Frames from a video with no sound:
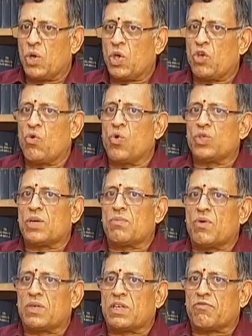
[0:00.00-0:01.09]
huge
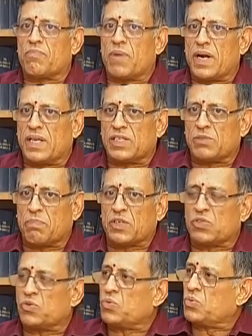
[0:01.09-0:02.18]
amount of money is
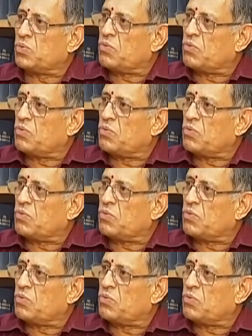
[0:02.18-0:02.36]
pursued